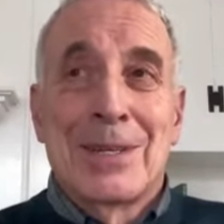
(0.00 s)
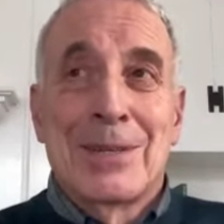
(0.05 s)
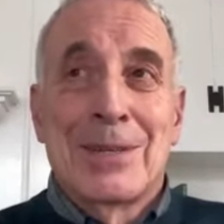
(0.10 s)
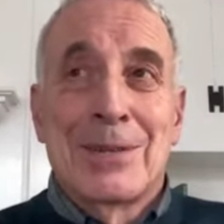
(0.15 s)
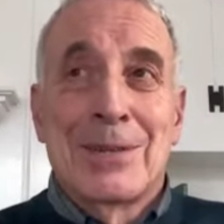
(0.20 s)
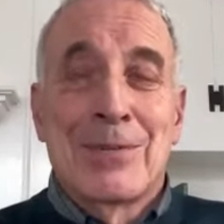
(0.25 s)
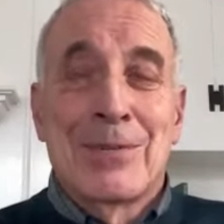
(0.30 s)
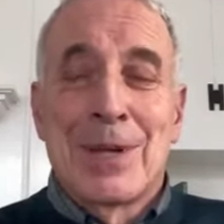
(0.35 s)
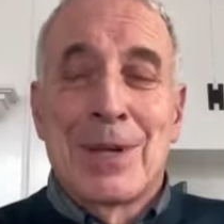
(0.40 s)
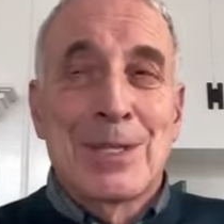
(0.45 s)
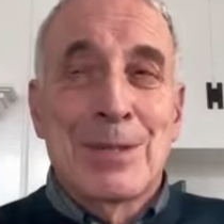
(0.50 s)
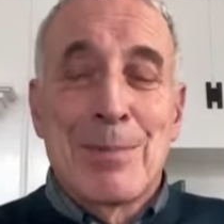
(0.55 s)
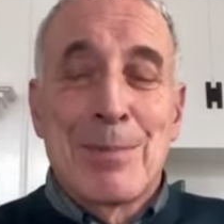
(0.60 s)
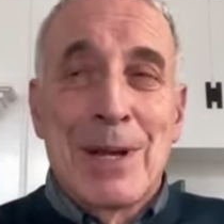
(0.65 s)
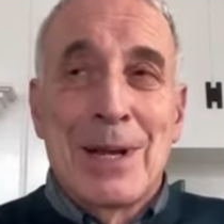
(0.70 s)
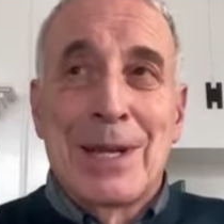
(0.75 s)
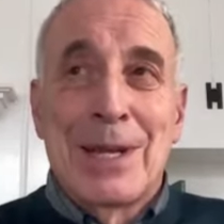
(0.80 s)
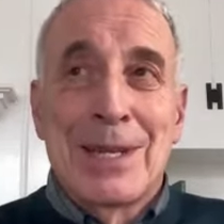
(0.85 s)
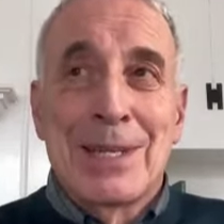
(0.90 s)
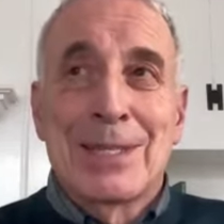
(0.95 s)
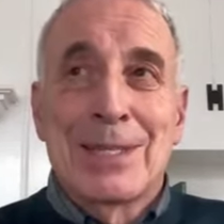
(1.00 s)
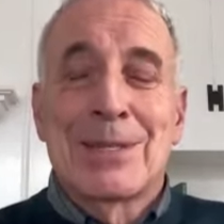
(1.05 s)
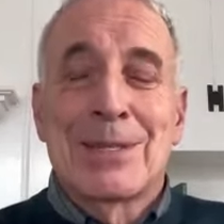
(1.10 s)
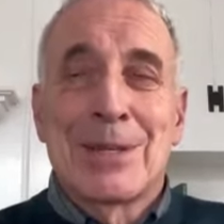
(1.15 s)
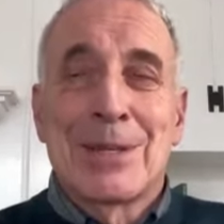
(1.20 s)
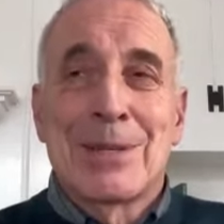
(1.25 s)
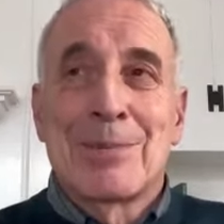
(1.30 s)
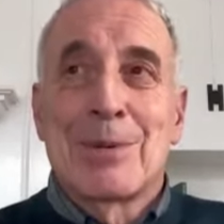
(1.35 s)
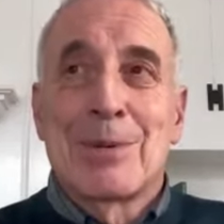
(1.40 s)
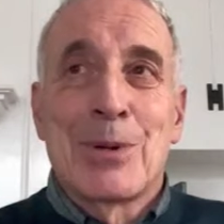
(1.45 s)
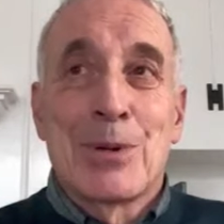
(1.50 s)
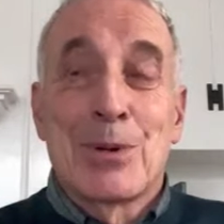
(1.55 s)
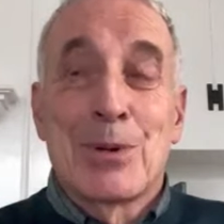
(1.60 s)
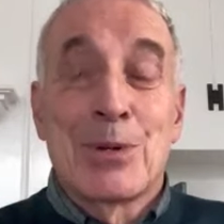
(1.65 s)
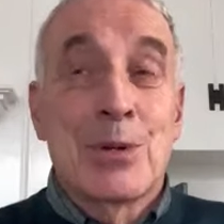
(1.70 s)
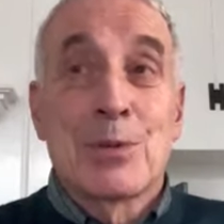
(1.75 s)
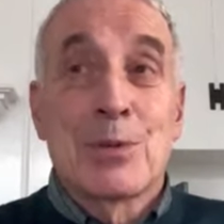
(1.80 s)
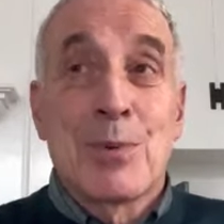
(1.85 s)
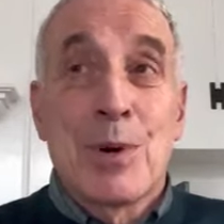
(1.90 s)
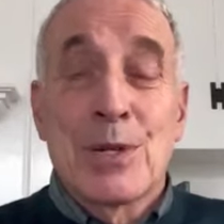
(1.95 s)
defense spending is you know,
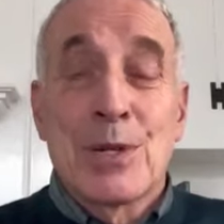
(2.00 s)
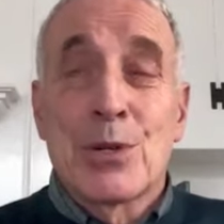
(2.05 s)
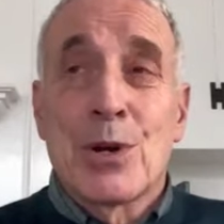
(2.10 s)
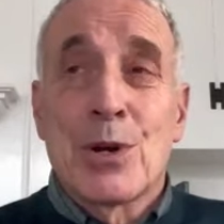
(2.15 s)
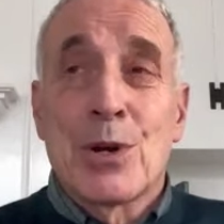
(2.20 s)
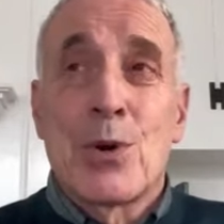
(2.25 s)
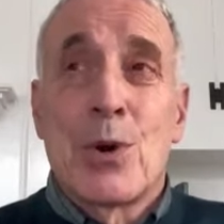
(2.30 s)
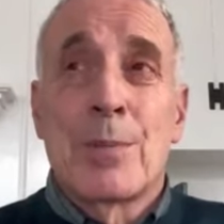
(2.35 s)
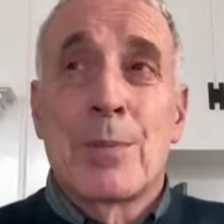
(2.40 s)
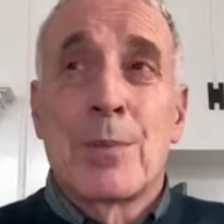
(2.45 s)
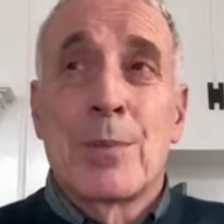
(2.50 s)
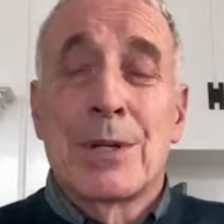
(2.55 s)
those prices are going to go up.